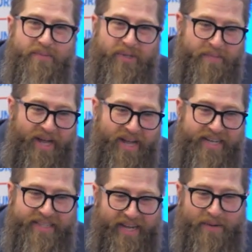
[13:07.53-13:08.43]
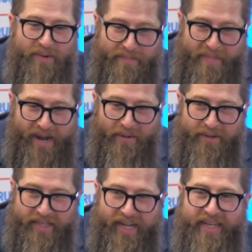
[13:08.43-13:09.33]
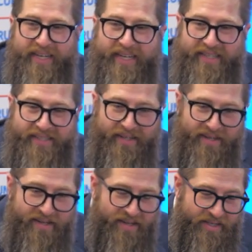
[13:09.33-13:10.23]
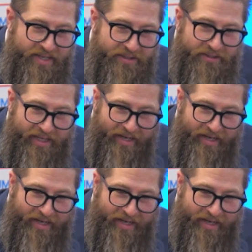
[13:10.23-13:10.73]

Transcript: what's behind that, what powers that, is essentially a